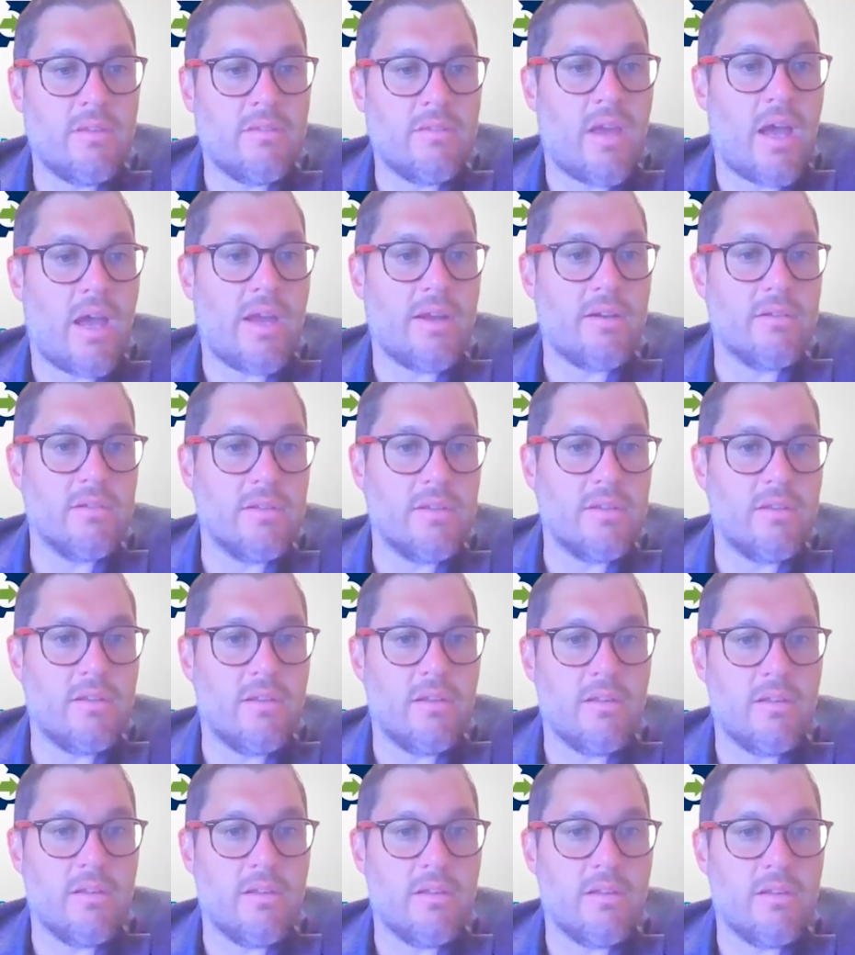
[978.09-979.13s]
entirely
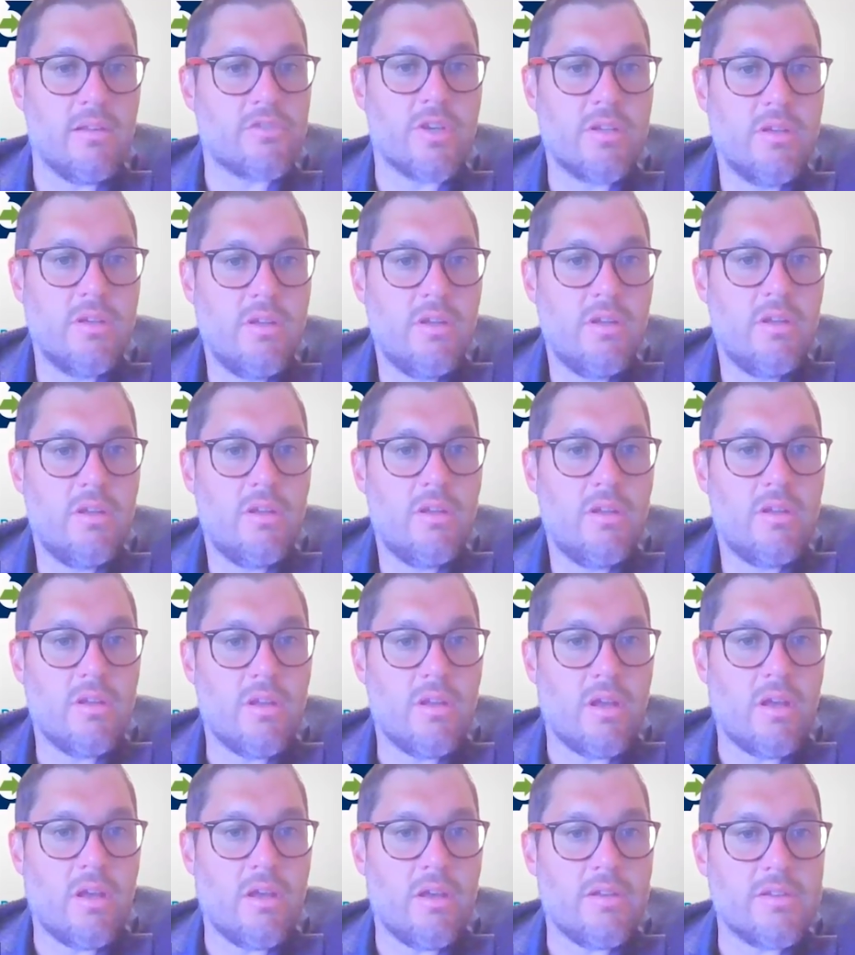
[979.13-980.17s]
electric
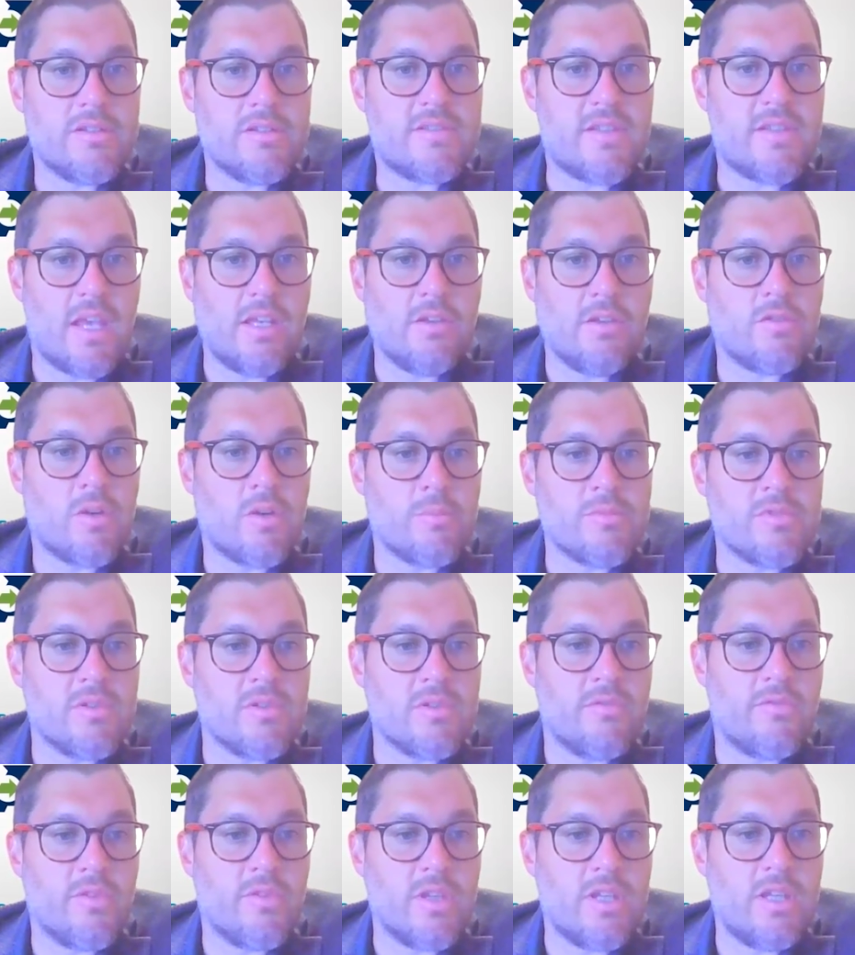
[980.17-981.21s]
state in terms
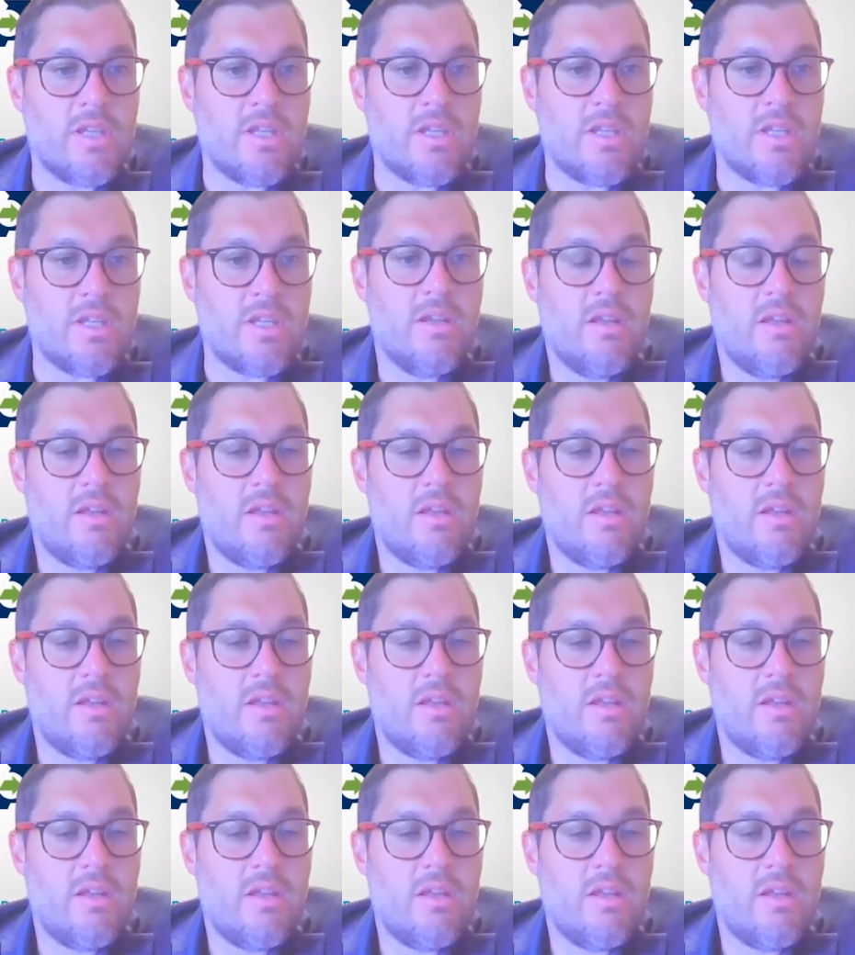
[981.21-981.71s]
of the fleet.